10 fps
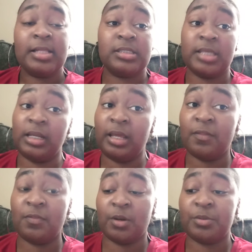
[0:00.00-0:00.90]

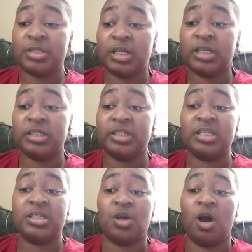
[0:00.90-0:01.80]
Telehealth nursing
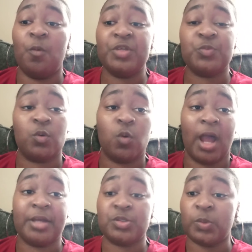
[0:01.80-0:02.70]
doesn't always
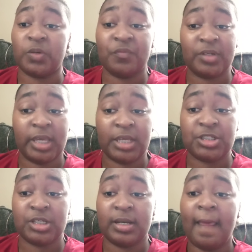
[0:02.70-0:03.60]
require
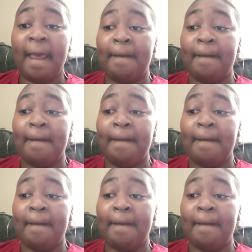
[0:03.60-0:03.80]
certification,